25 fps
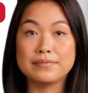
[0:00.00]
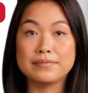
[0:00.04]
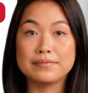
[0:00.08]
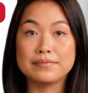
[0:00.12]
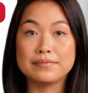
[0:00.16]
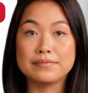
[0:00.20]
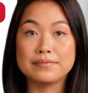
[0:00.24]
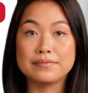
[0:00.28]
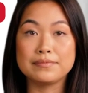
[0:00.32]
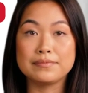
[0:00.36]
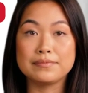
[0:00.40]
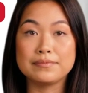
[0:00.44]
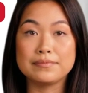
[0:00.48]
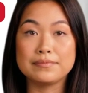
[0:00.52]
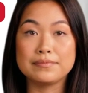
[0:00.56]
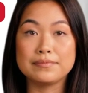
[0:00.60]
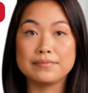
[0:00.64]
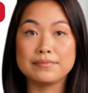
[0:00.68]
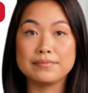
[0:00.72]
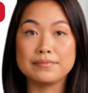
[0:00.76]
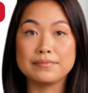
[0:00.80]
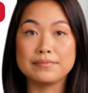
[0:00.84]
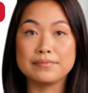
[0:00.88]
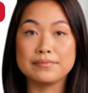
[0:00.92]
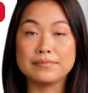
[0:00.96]

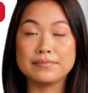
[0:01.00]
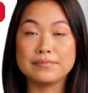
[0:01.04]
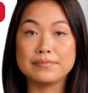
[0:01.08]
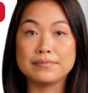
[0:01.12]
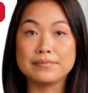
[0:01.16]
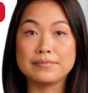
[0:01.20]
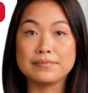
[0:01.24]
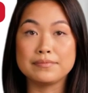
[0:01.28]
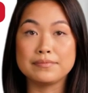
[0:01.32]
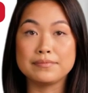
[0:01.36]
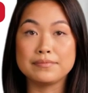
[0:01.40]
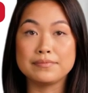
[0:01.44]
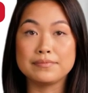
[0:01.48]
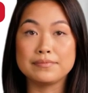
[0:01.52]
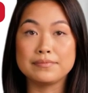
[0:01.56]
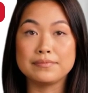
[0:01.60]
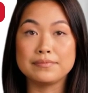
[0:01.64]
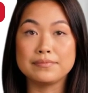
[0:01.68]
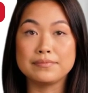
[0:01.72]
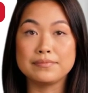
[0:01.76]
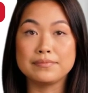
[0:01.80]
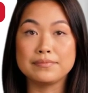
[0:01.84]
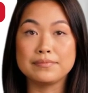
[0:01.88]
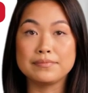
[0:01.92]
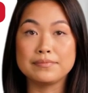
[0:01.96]

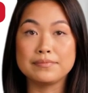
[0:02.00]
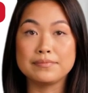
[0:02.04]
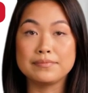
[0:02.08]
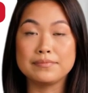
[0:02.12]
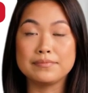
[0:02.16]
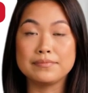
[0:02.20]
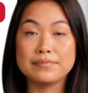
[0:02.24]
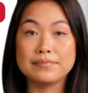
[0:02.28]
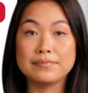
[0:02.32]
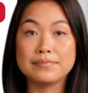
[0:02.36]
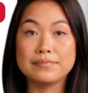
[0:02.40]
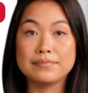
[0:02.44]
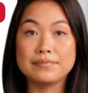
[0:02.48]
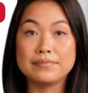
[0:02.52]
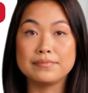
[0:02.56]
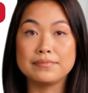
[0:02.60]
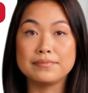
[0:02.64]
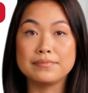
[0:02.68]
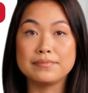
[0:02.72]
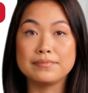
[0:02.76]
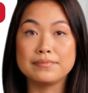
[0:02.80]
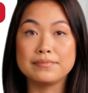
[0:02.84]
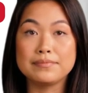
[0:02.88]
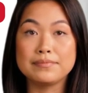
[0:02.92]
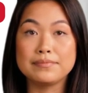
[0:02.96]

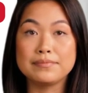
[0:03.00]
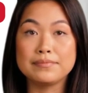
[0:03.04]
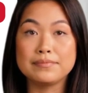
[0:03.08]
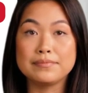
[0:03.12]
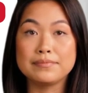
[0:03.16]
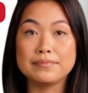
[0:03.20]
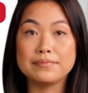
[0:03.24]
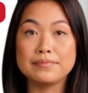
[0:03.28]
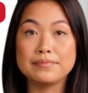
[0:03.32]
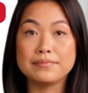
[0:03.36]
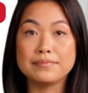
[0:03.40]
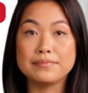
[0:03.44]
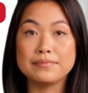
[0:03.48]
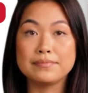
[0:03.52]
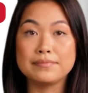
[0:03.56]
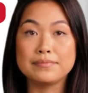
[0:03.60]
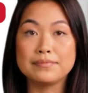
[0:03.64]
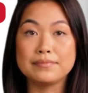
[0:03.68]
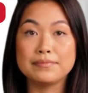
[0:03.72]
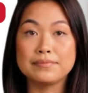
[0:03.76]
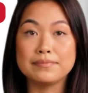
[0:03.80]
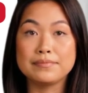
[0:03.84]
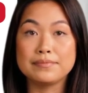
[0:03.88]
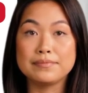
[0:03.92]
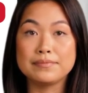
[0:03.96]

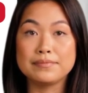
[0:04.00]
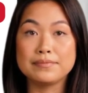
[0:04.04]
(no one is talking)